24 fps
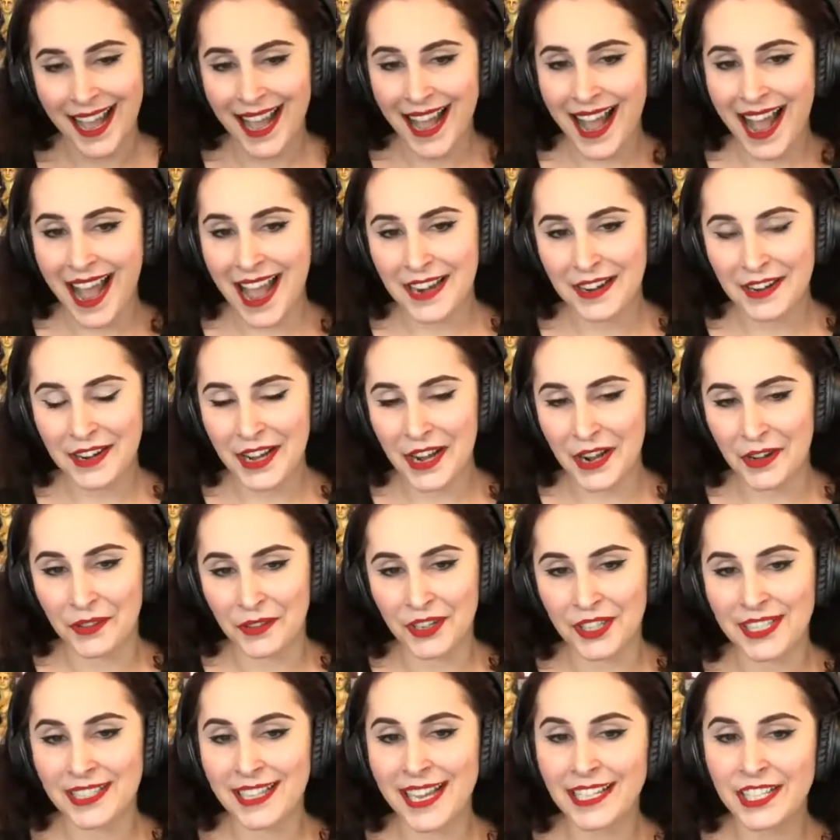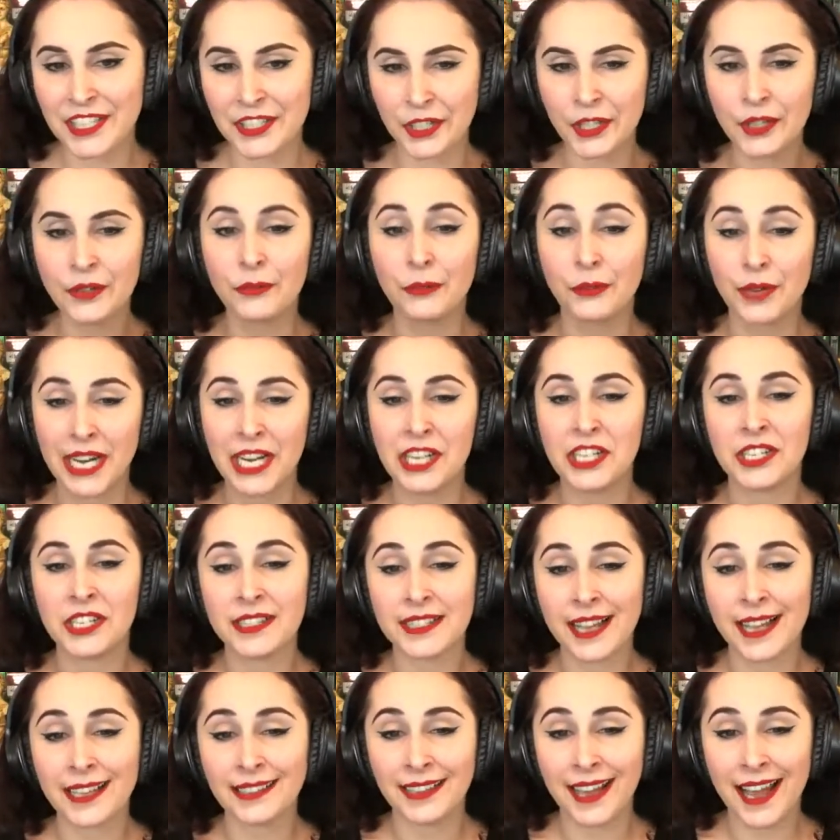I don't know. There's like certain regions
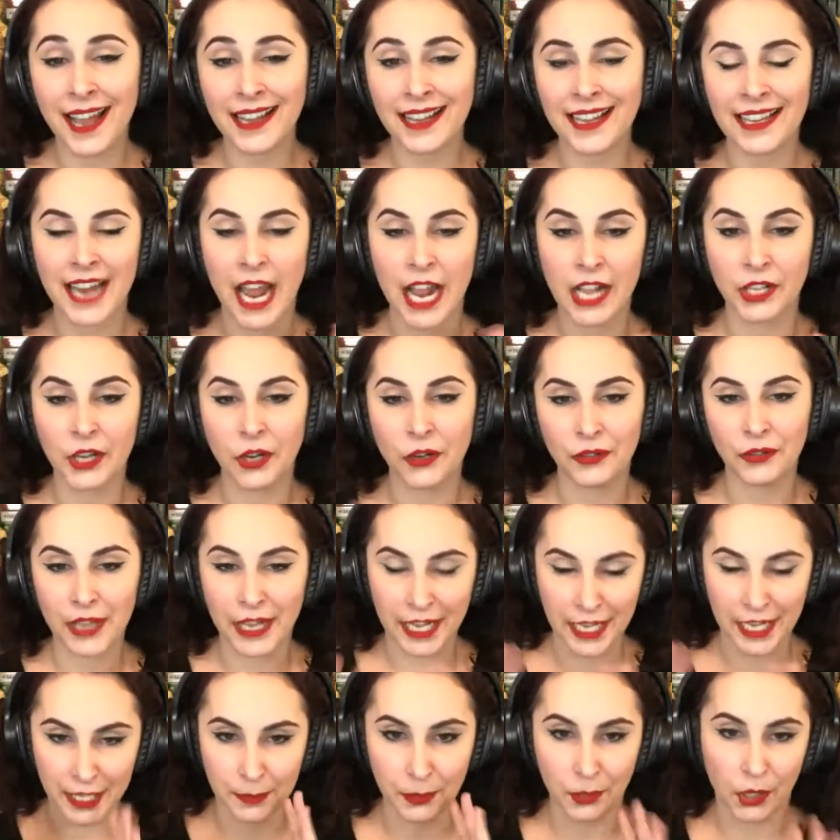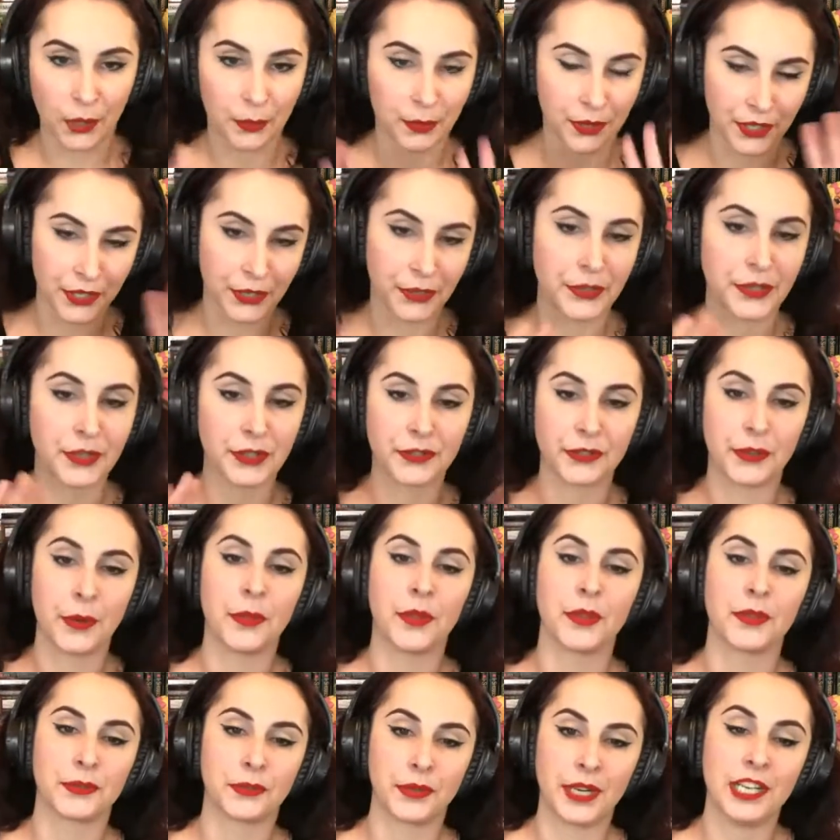I like, and I go like explore producers from
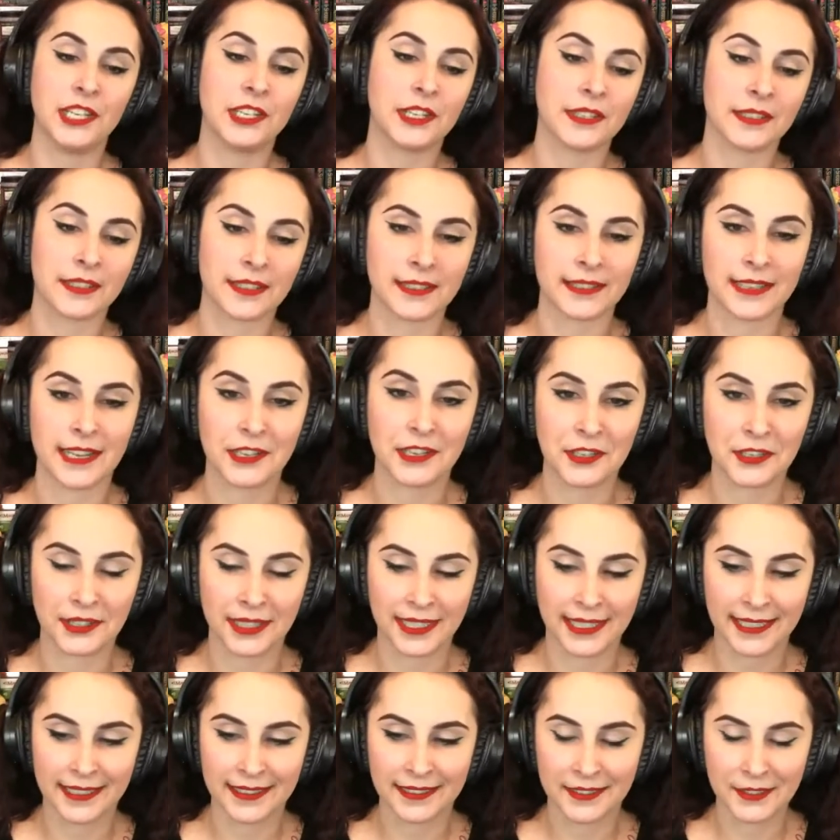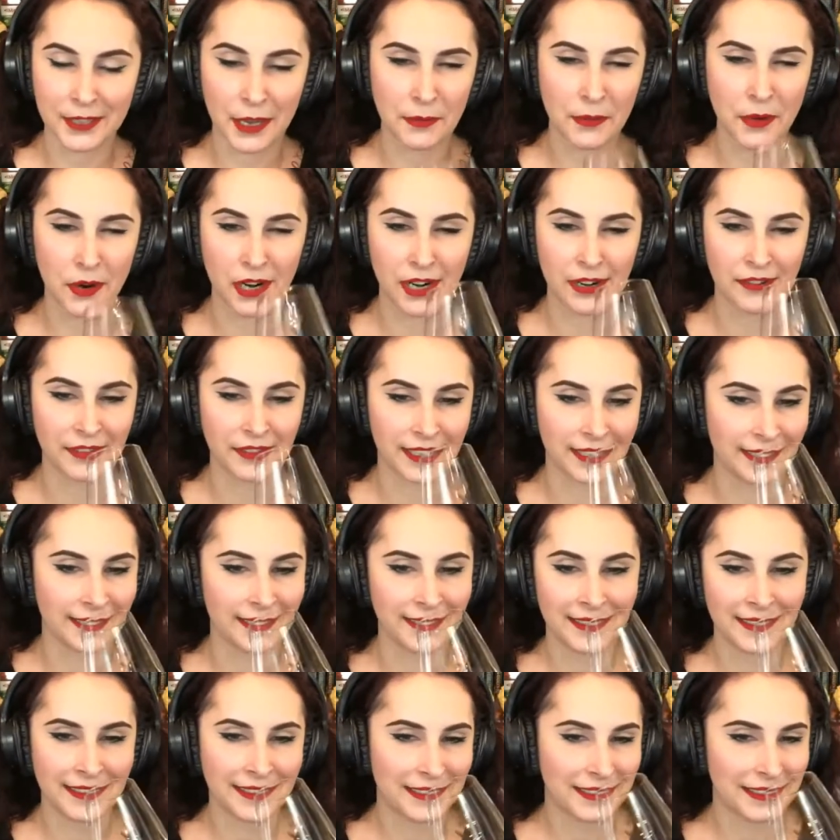those regions, essentially. So I'm more of
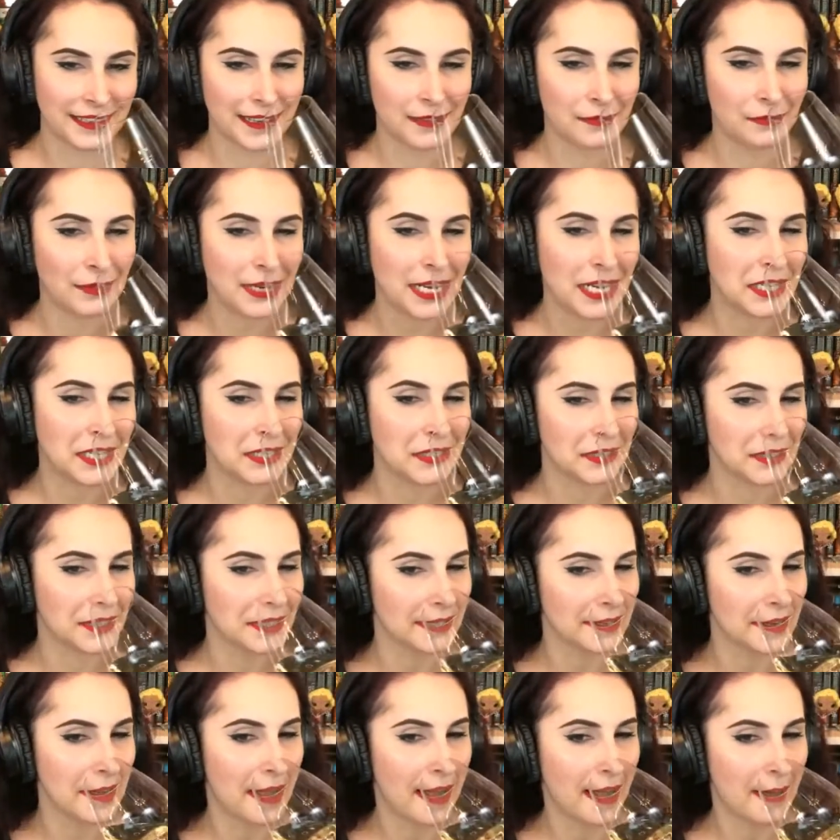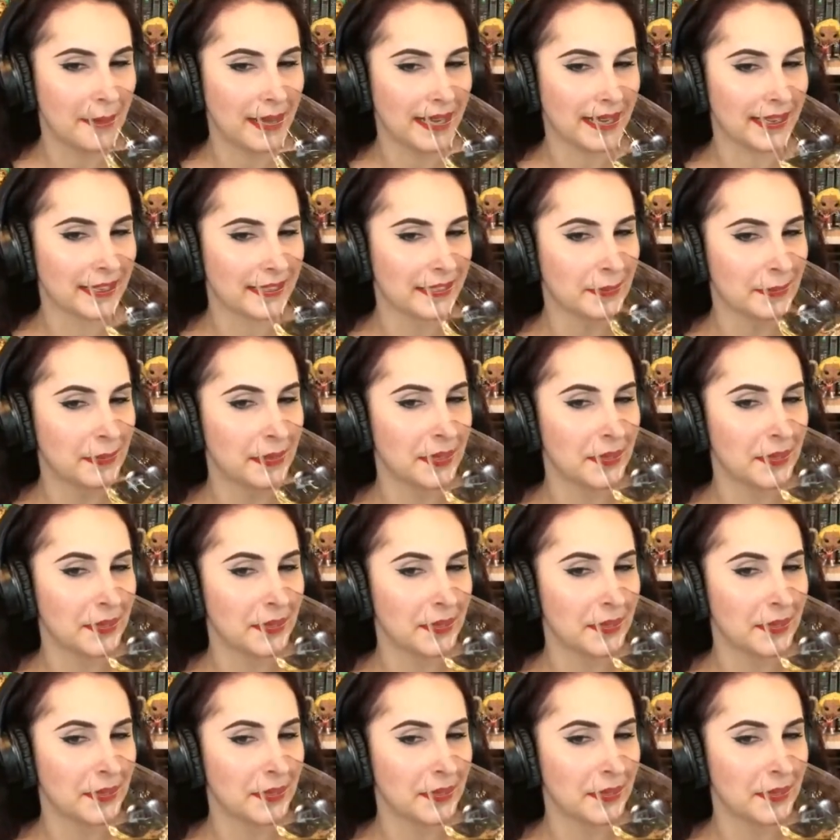a regional snob, I guess.